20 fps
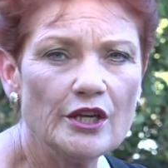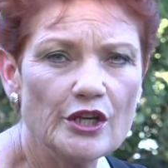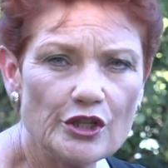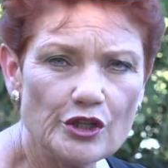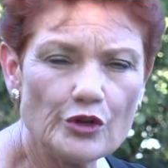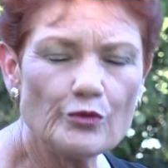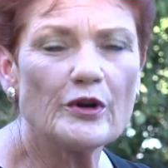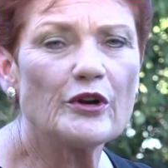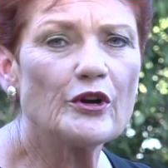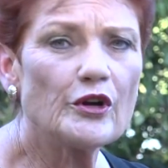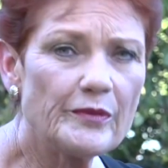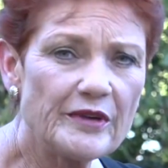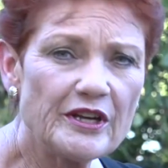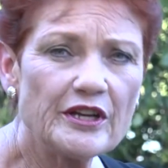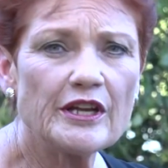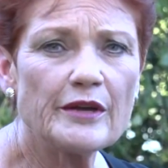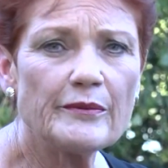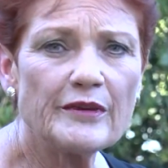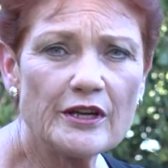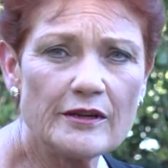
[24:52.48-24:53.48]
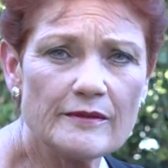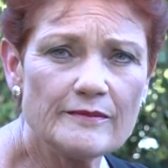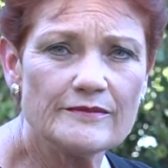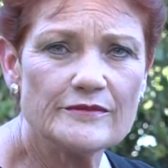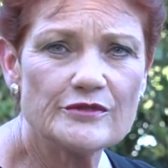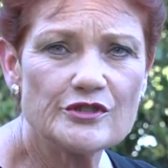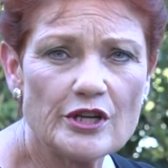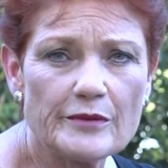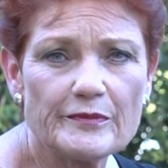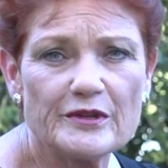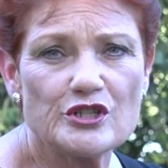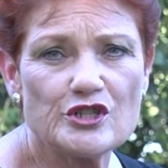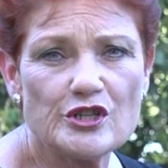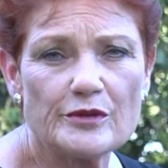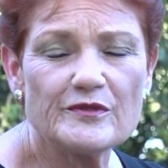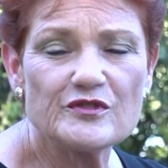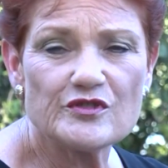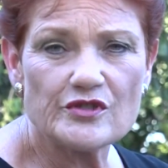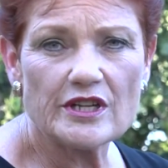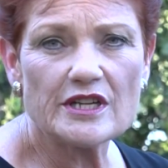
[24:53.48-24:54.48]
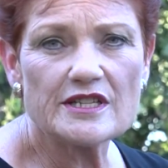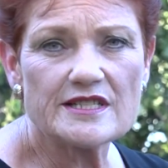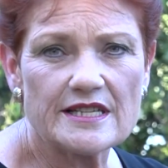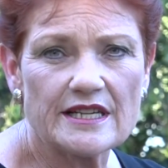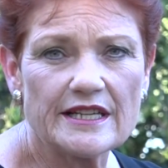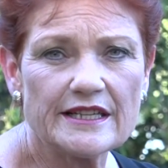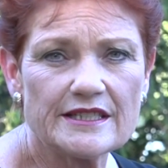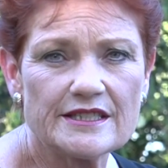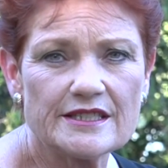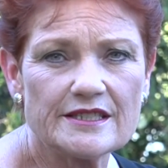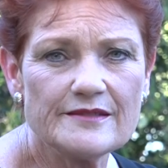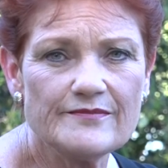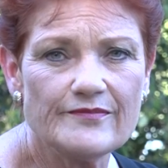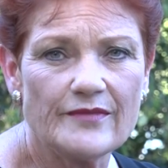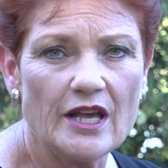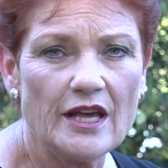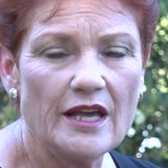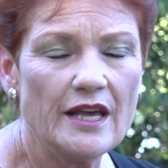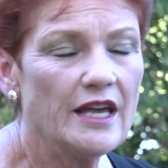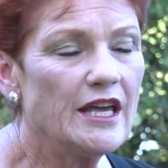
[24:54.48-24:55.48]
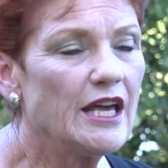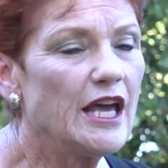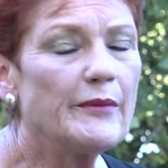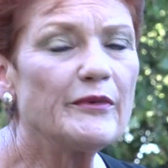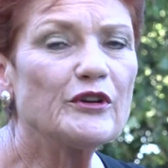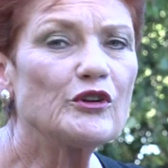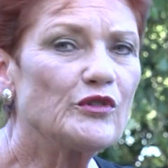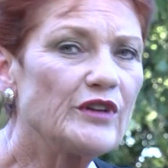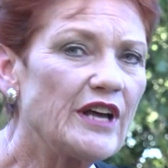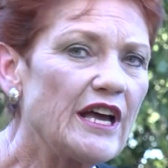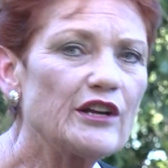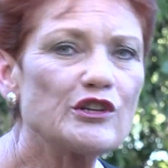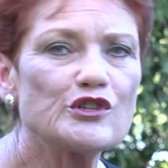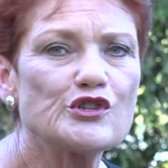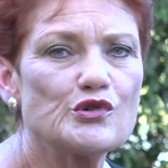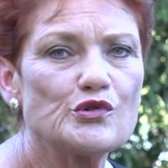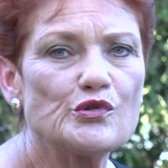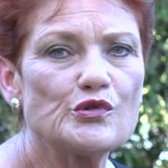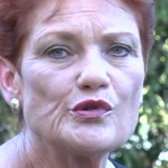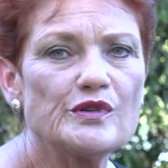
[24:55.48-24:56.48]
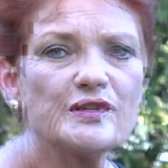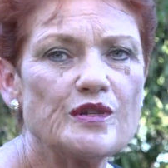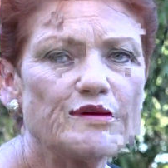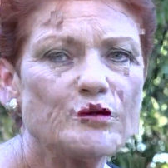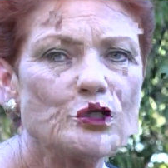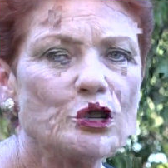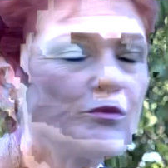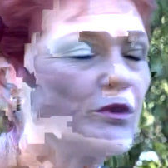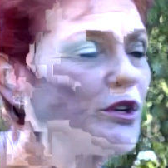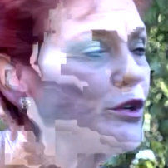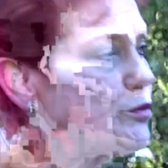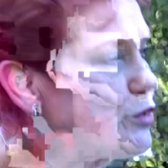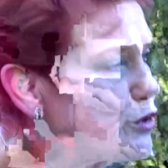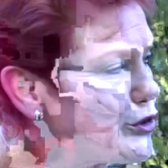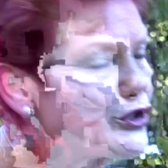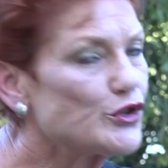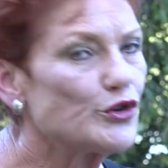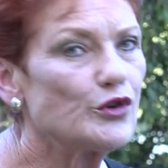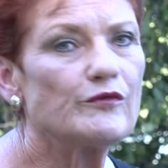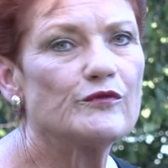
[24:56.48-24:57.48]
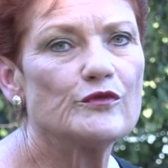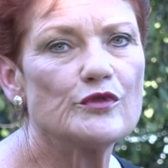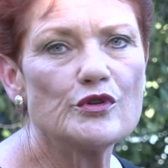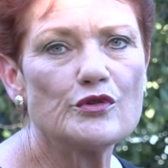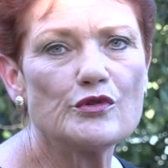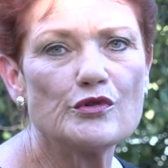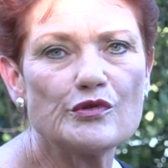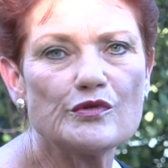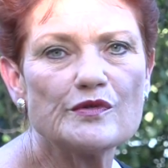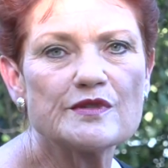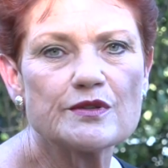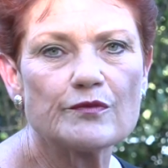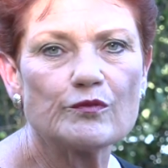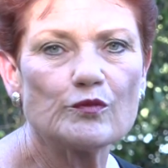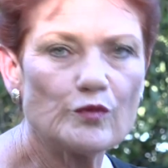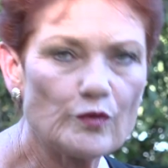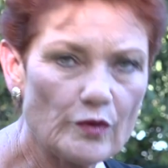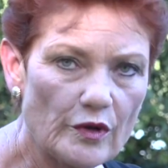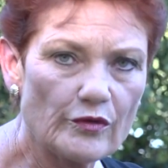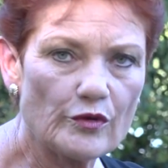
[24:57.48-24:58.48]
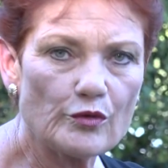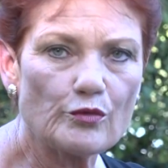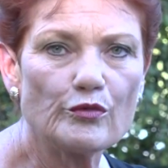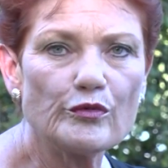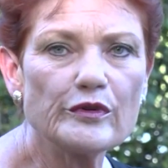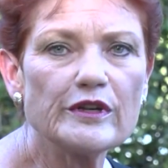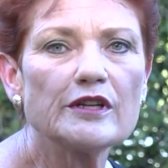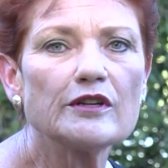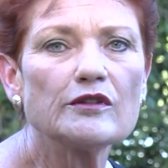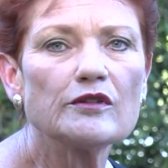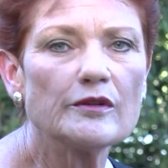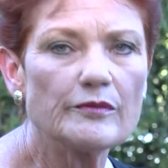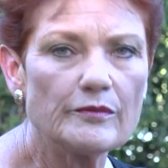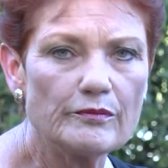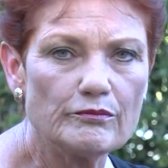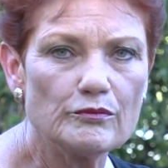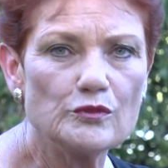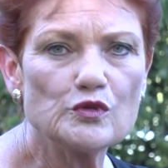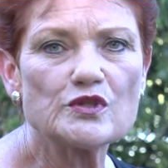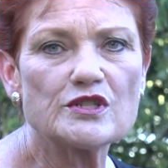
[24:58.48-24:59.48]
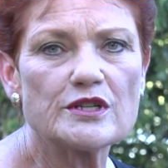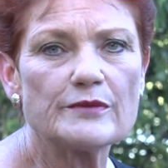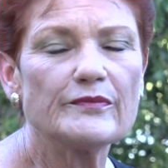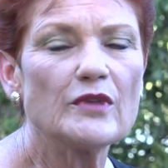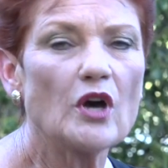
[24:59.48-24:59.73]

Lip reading: you worry about Emma jumping ship if she gets elected. Emma could have had a choice. If she wanted to push her views, the real Muslim